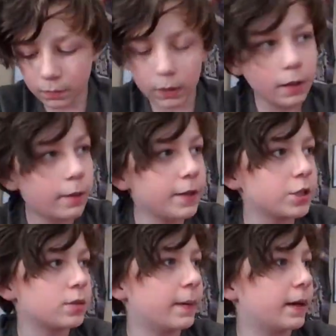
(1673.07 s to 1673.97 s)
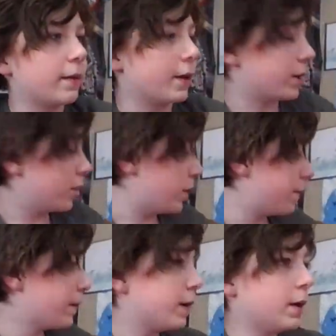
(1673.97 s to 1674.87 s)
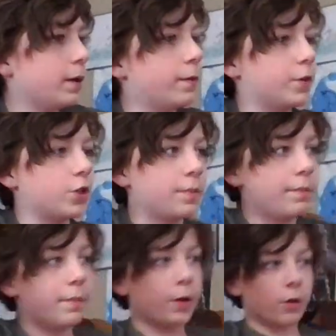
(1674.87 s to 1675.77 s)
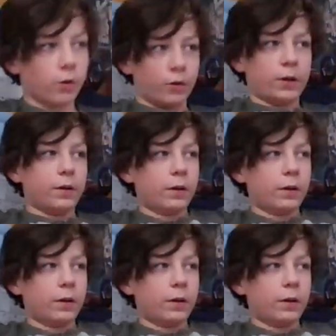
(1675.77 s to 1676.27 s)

And then just make like then just mirror it